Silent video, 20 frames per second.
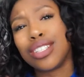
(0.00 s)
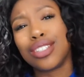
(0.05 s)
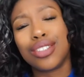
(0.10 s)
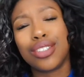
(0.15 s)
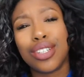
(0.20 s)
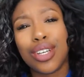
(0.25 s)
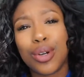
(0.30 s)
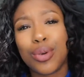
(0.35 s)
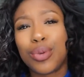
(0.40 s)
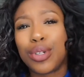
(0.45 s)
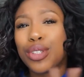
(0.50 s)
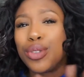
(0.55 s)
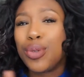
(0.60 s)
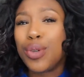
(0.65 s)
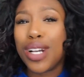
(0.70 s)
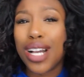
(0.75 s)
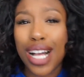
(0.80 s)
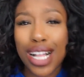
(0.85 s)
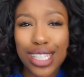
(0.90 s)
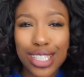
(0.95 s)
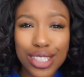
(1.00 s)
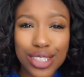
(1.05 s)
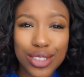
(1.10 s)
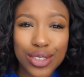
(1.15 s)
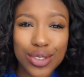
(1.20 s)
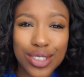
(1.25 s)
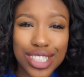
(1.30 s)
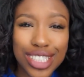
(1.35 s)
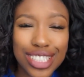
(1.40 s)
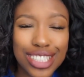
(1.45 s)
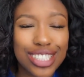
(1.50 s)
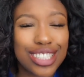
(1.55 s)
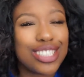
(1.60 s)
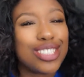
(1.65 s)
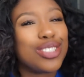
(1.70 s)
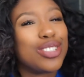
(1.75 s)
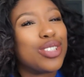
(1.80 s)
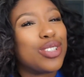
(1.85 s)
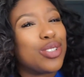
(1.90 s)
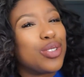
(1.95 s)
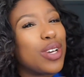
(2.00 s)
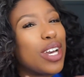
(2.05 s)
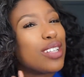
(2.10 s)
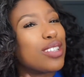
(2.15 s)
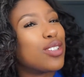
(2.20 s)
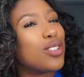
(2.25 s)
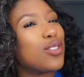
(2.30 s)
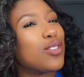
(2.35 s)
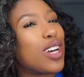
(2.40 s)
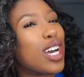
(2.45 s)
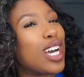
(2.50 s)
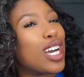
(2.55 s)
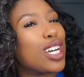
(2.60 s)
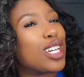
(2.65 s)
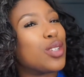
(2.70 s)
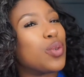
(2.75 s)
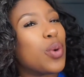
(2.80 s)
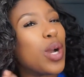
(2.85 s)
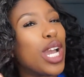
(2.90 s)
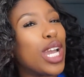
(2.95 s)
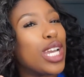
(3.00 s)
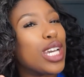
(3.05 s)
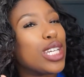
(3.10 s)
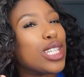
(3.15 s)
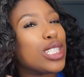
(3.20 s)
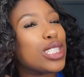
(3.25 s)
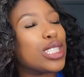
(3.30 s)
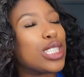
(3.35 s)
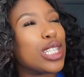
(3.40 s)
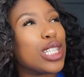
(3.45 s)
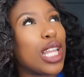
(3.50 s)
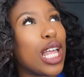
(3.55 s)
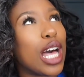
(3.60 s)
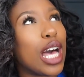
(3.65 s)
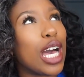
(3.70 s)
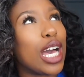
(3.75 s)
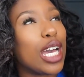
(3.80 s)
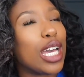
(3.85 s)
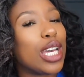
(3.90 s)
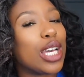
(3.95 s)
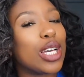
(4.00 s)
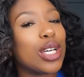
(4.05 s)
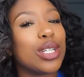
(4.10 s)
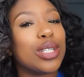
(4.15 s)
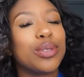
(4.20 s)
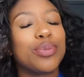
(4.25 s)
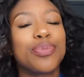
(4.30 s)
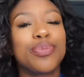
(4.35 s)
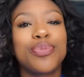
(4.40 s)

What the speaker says: You know, when you're a college student, you know, you have to find ways to like